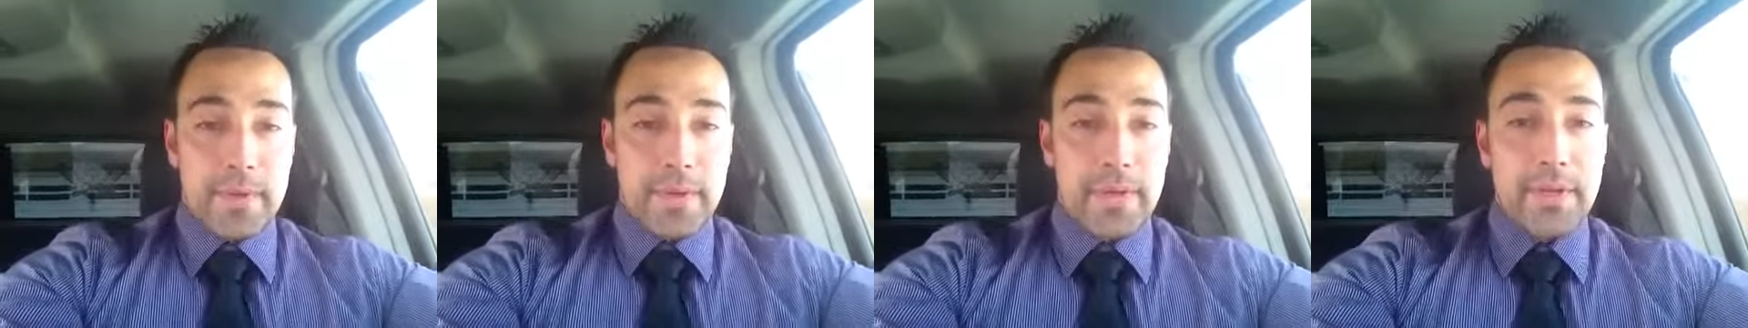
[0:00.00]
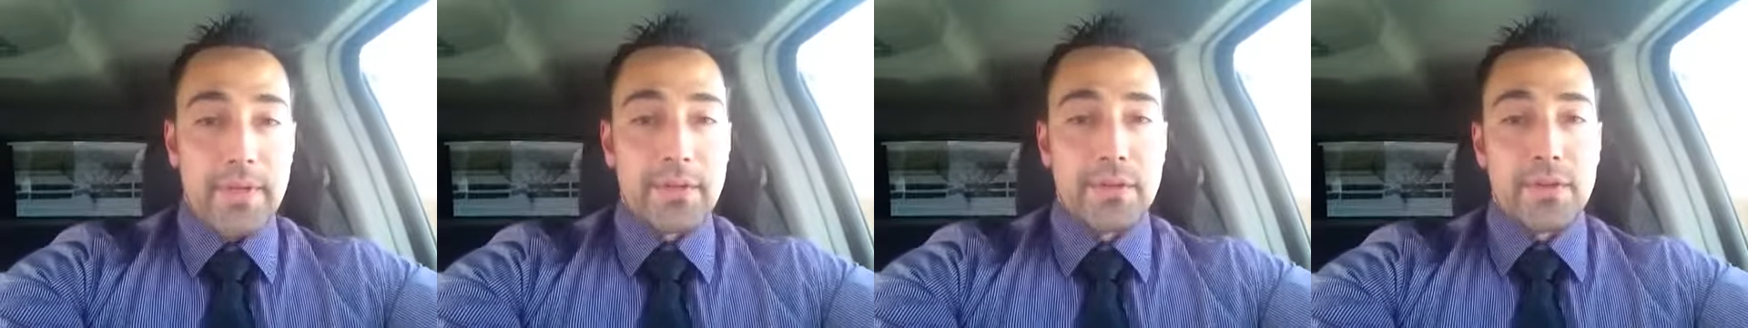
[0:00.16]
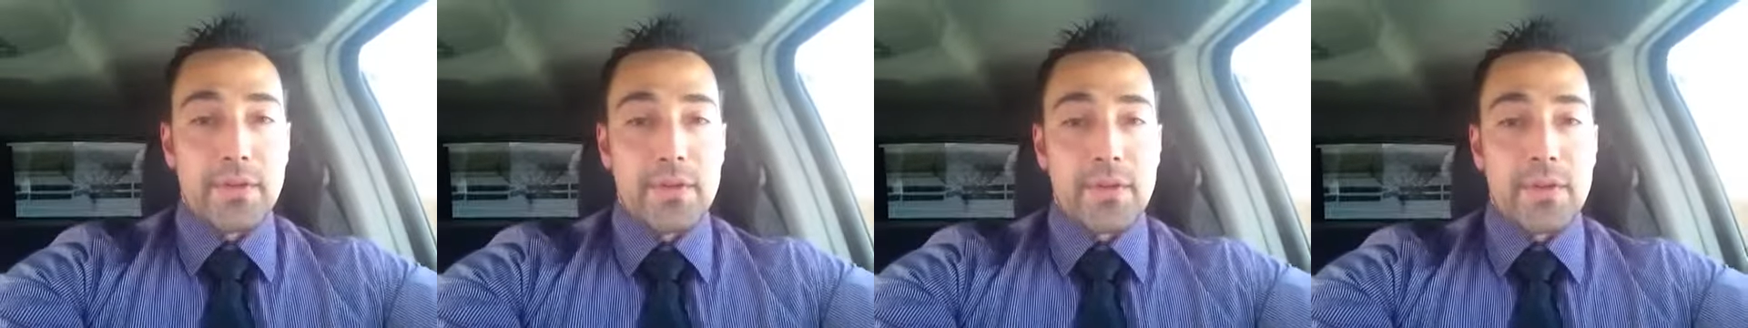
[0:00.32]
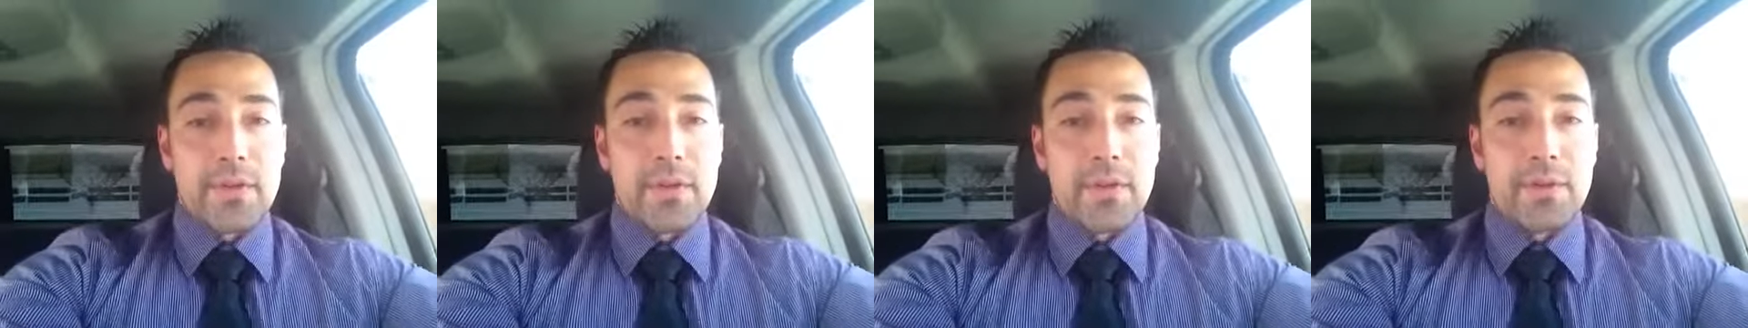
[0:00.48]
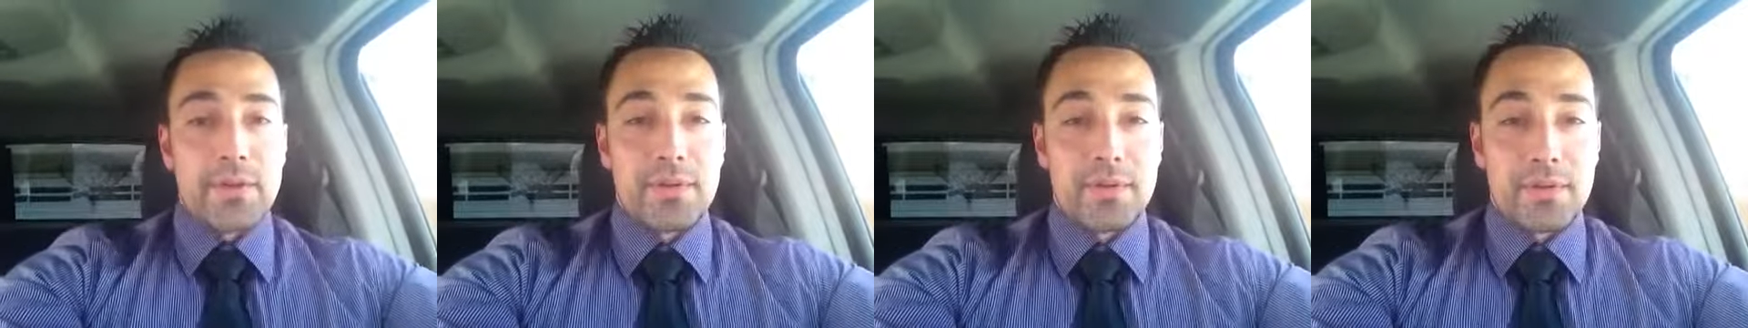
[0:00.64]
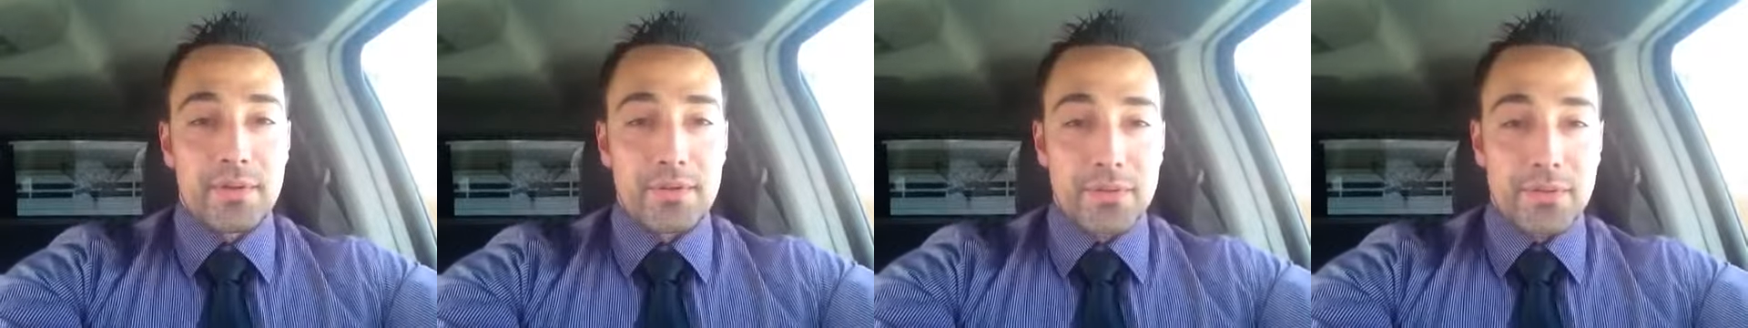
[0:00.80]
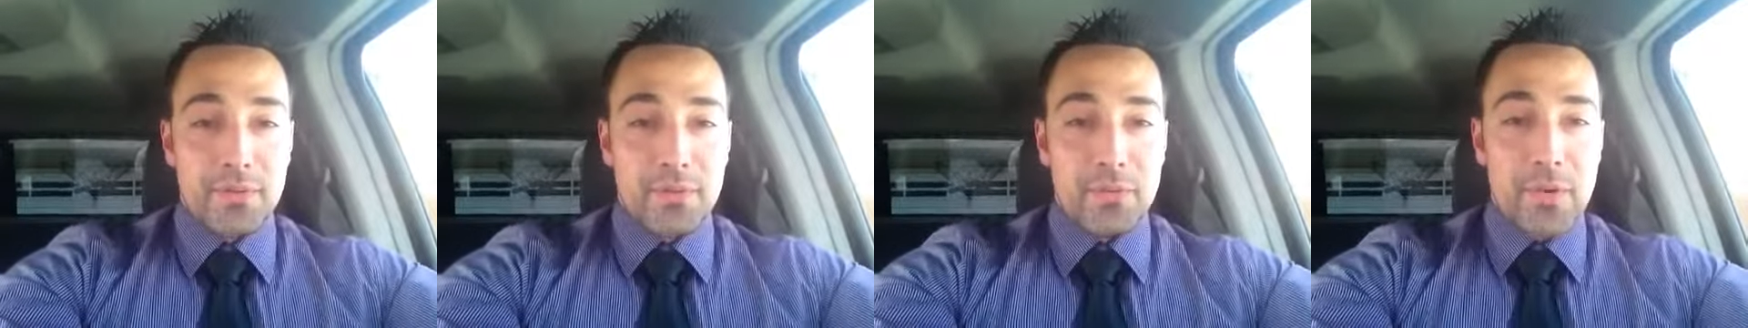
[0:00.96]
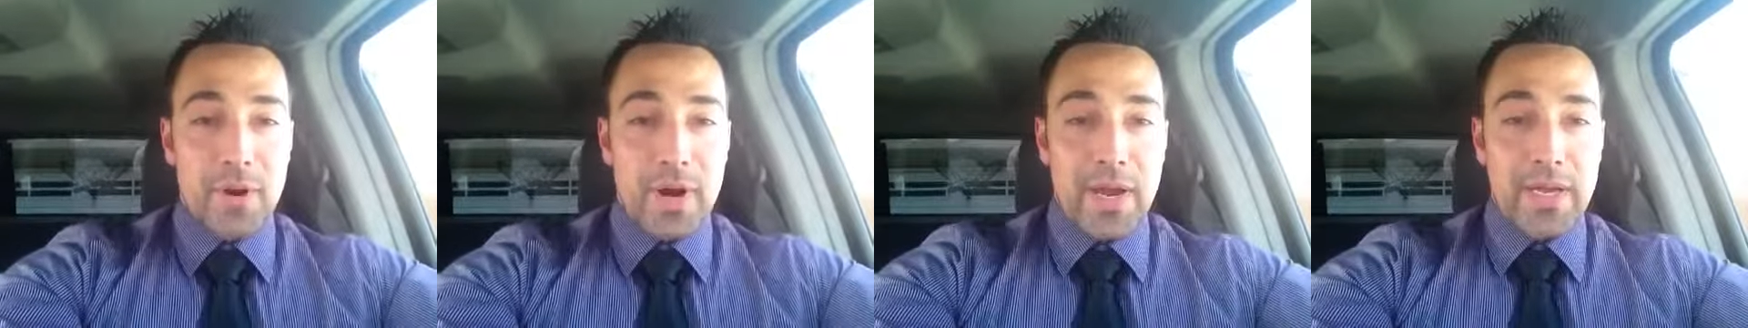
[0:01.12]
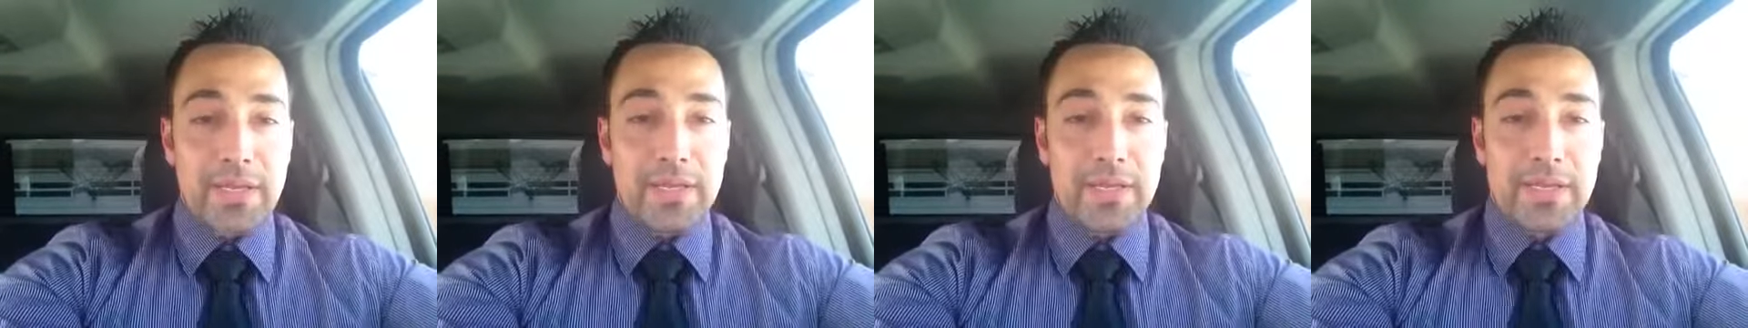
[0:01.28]
into the
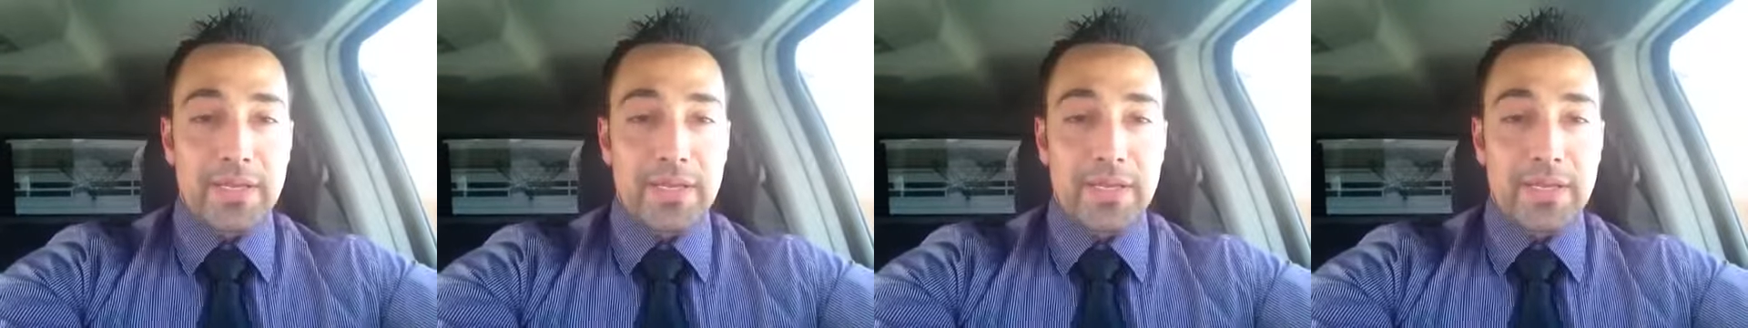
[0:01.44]
right